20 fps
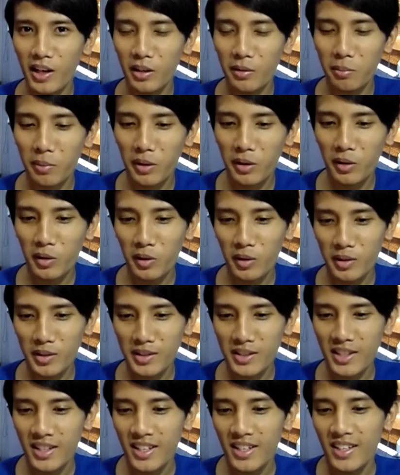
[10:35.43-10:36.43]
out
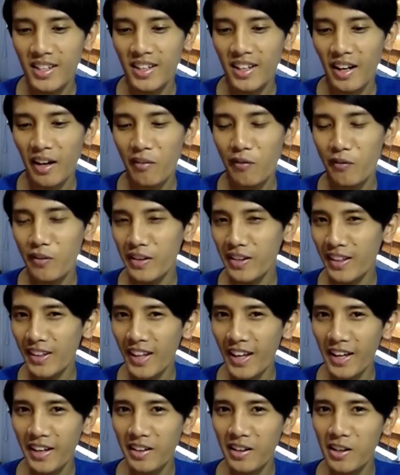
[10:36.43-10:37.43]
because I feel
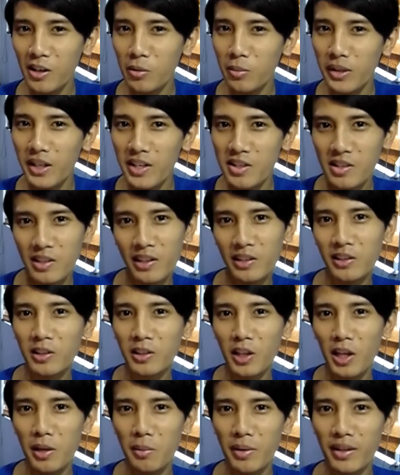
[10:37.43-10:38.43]
like Illumination
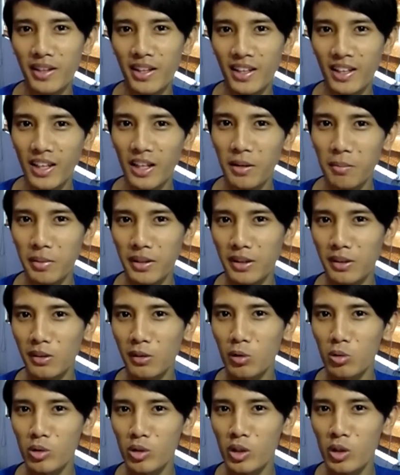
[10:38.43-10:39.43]
Entertainment can get a bit
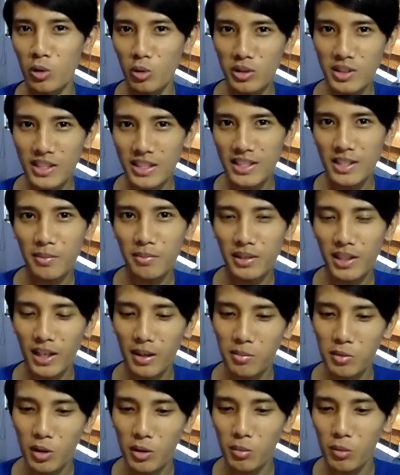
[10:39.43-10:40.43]
too cutesy
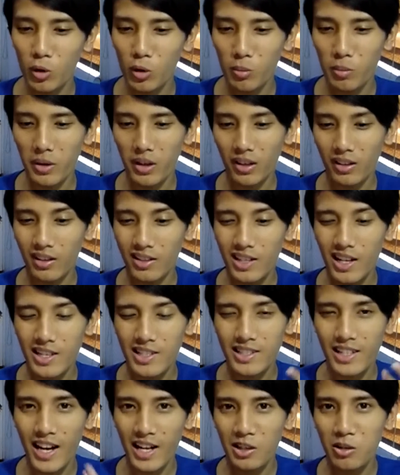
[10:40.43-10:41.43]
sometimes, so I'm hoping this
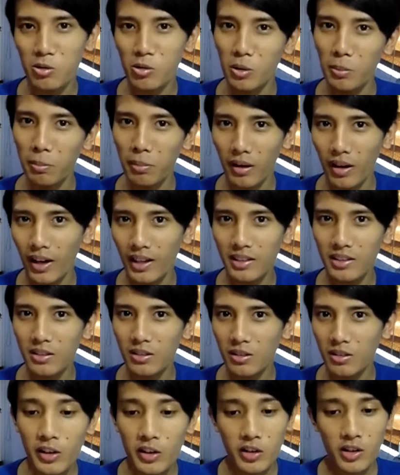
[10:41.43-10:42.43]
has an actual
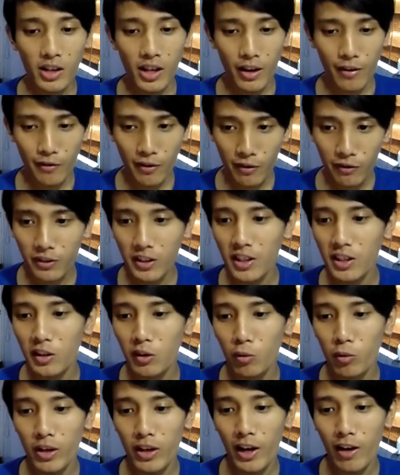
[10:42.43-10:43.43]
plot. Then July
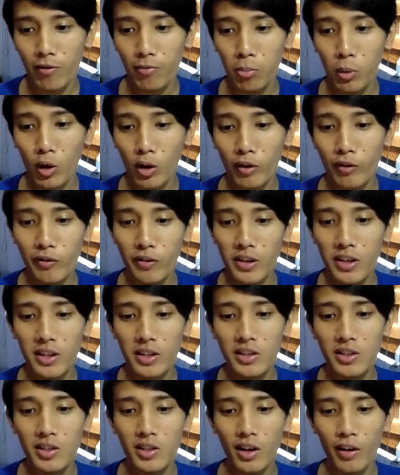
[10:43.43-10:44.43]
15th, we have Paul
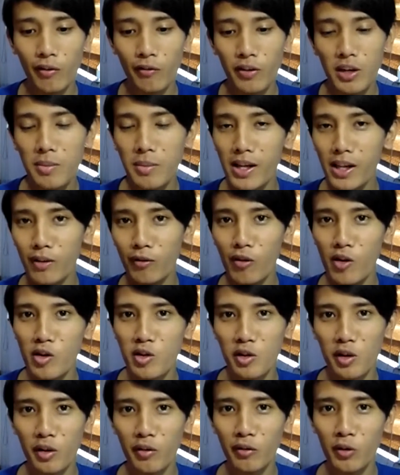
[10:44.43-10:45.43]
Feig's female
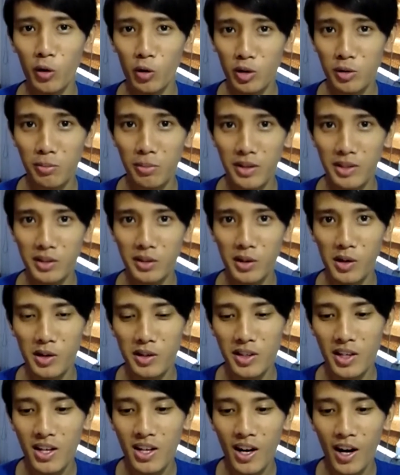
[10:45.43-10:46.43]
version of
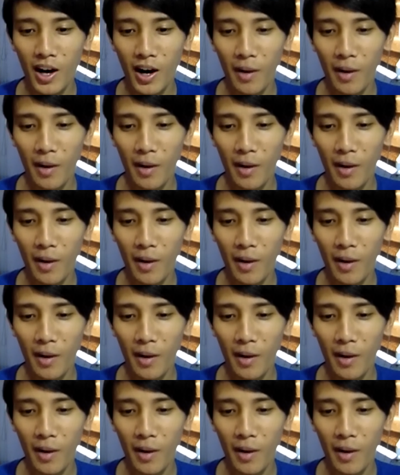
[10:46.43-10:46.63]
Ghostbusters.